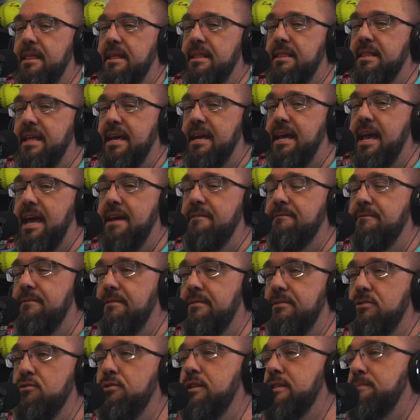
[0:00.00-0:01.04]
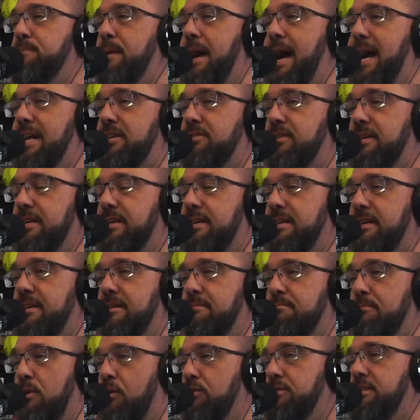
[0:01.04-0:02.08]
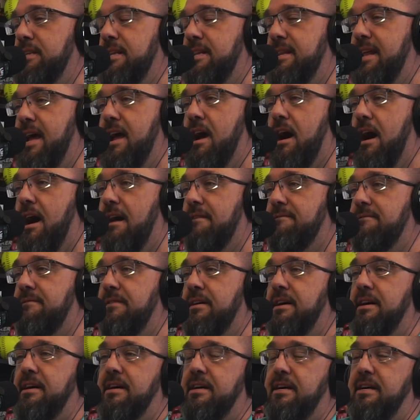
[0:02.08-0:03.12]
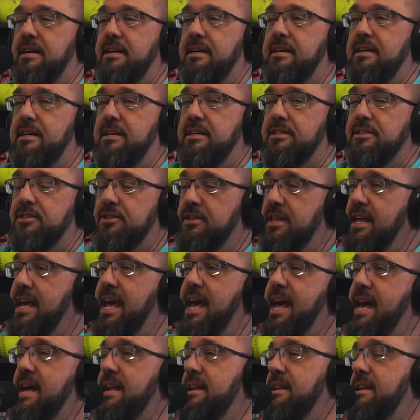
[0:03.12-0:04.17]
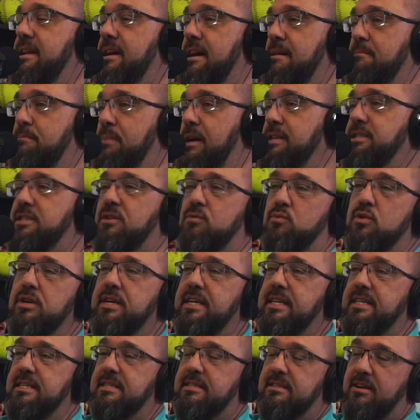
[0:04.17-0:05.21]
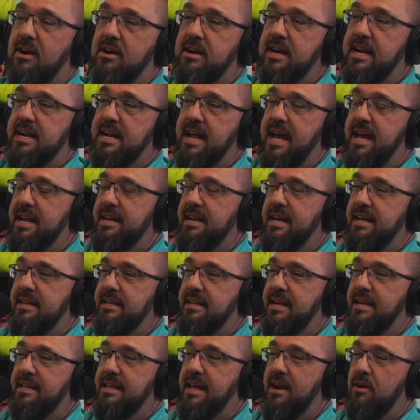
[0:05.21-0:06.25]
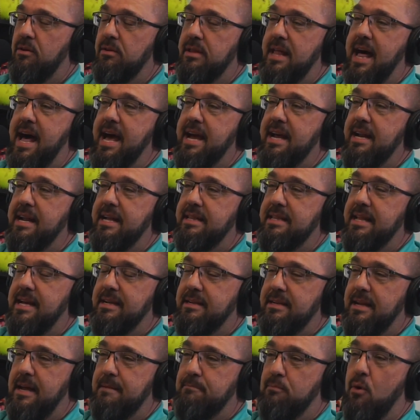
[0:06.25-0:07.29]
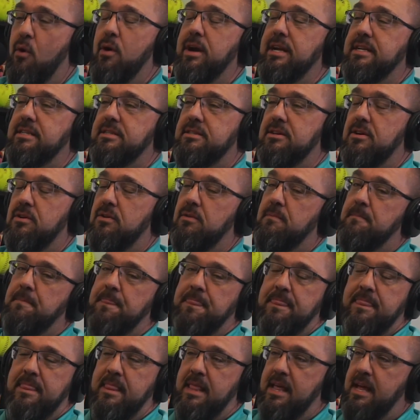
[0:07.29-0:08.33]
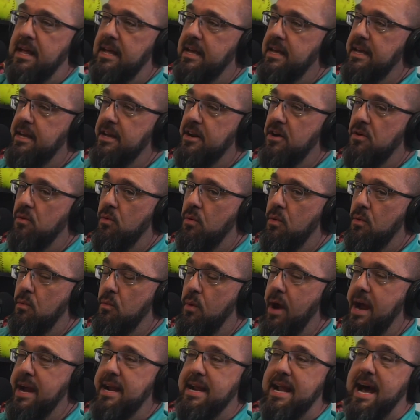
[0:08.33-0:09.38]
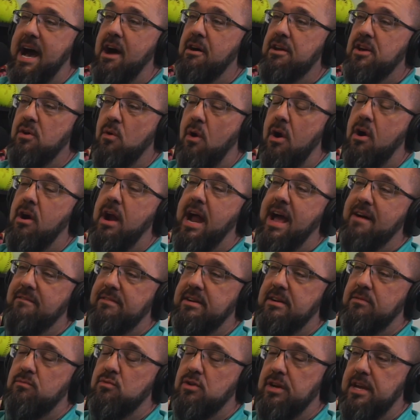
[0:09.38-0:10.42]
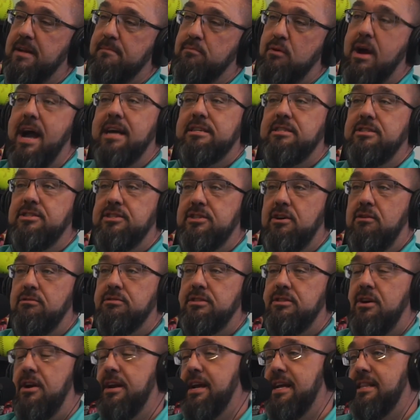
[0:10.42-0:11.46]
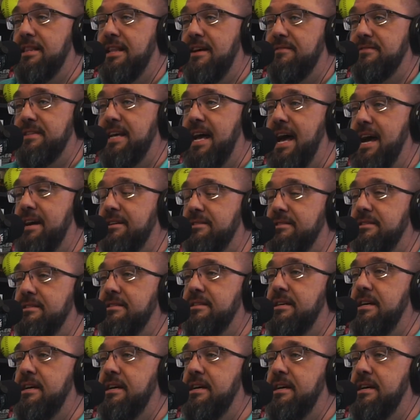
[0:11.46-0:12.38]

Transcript: They gave Lucas Patrick most of the day off, so they had a bunch of rookies starting in that O-line at point. So. Right now you are having a rookie, Braxton Jones, starting at left tackle.